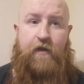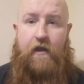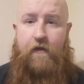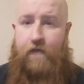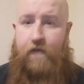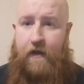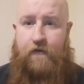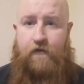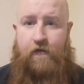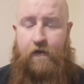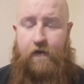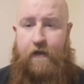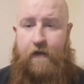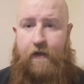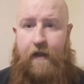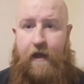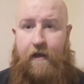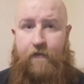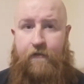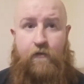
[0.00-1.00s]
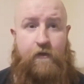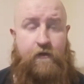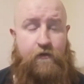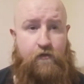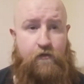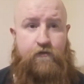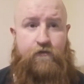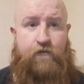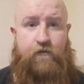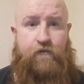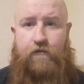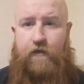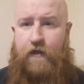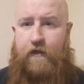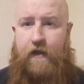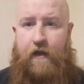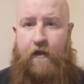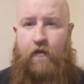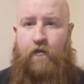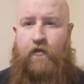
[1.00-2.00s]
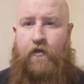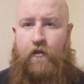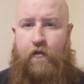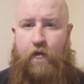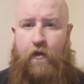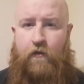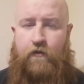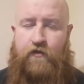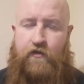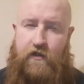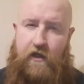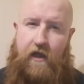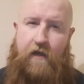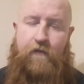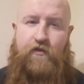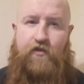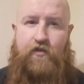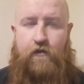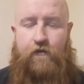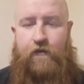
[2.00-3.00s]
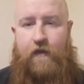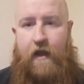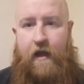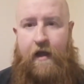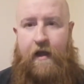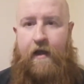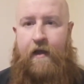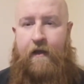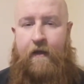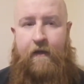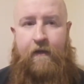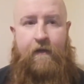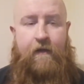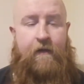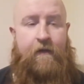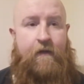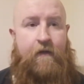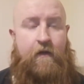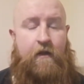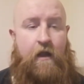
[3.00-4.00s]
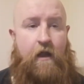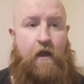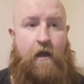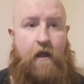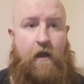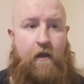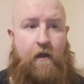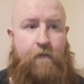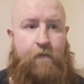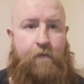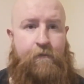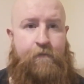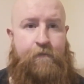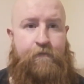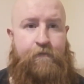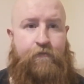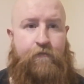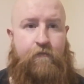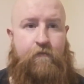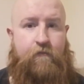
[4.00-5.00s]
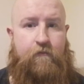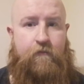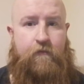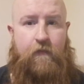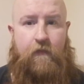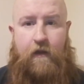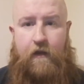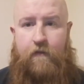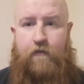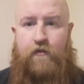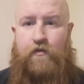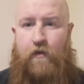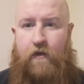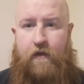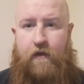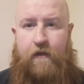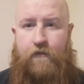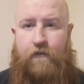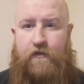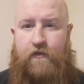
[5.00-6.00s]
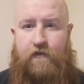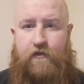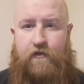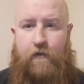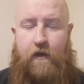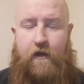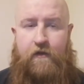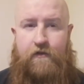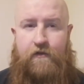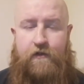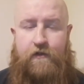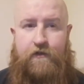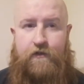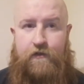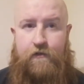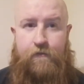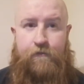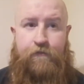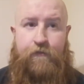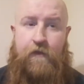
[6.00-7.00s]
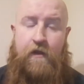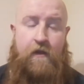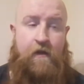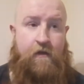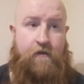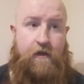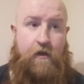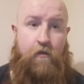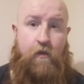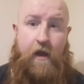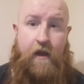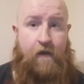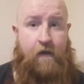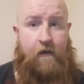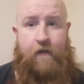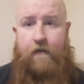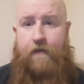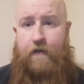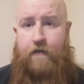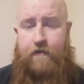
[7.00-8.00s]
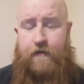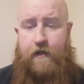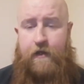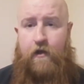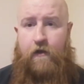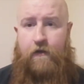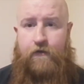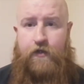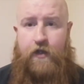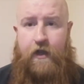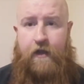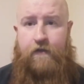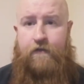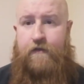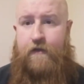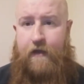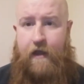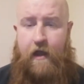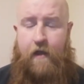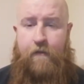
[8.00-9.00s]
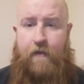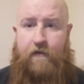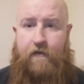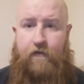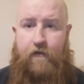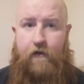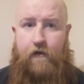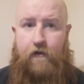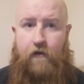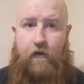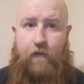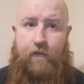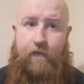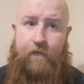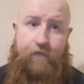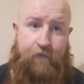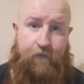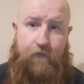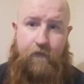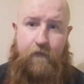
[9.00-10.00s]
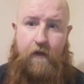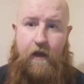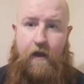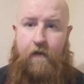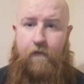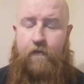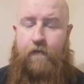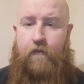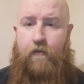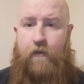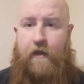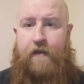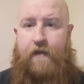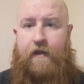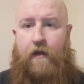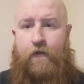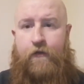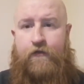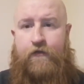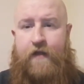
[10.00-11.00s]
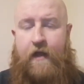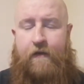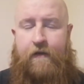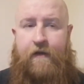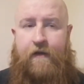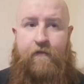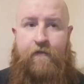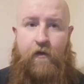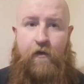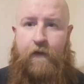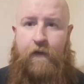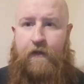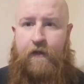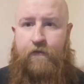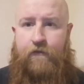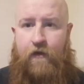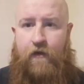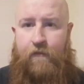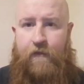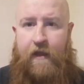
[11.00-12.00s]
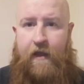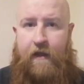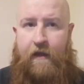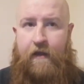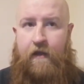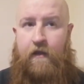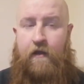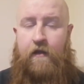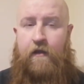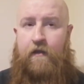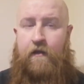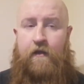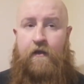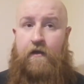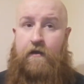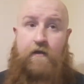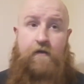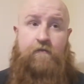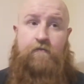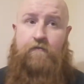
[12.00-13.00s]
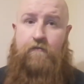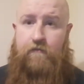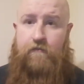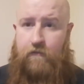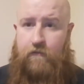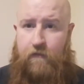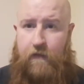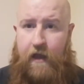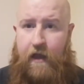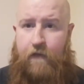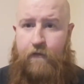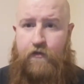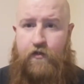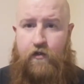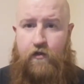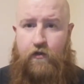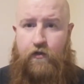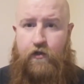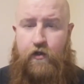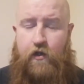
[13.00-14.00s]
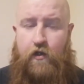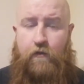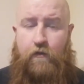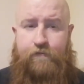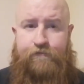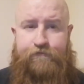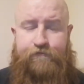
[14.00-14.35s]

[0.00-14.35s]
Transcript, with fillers: Eventually they left, which was they did it under their own steam and stuff like that. Um, it was one of those situations. They went, they, they got changed, they came back to the club, and we had that understanding every week from there. And yeah, it was a good do.